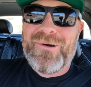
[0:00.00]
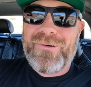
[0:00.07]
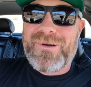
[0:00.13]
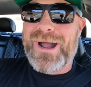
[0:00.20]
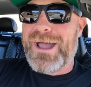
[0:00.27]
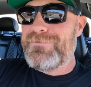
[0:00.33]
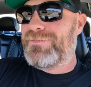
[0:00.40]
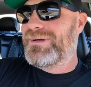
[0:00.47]

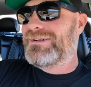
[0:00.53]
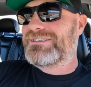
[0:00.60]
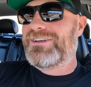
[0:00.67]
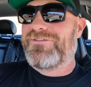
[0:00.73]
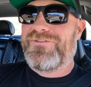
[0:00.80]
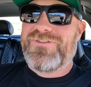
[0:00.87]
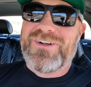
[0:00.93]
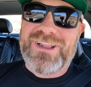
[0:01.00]
where I built
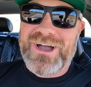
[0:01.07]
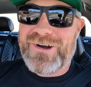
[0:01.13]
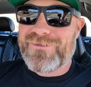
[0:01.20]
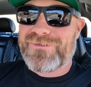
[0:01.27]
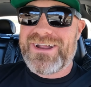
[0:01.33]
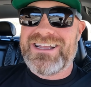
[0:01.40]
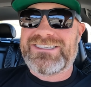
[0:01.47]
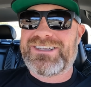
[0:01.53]
a
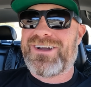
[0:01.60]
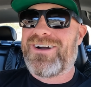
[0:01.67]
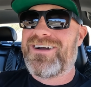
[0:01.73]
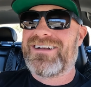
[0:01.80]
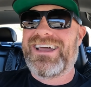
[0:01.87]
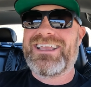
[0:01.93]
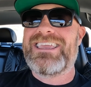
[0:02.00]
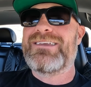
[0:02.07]
full-out race
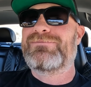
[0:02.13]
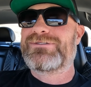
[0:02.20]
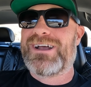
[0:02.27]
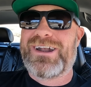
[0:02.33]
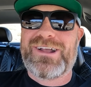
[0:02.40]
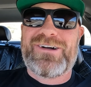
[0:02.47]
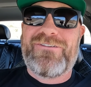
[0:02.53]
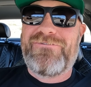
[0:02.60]
car and I keep
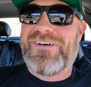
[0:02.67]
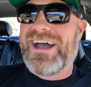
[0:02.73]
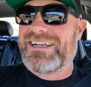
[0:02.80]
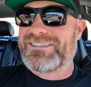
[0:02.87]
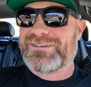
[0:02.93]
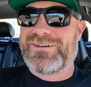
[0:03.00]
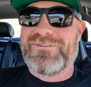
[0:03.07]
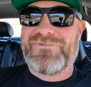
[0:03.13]
trying to go
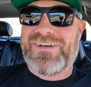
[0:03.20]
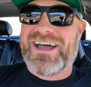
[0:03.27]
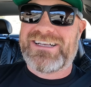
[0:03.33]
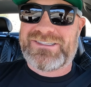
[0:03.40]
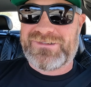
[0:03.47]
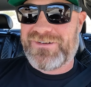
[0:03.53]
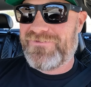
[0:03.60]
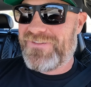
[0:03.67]
faster and
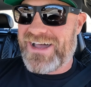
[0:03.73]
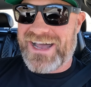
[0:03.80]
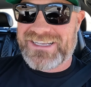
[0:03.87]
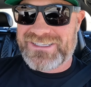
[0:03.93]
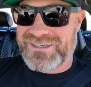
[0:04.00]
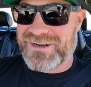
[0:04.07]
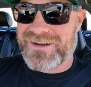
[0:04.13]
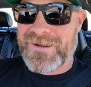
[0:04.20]
faster and
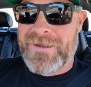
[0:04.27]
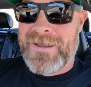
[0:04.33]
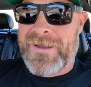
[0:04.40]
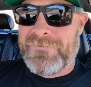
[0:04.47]
faster.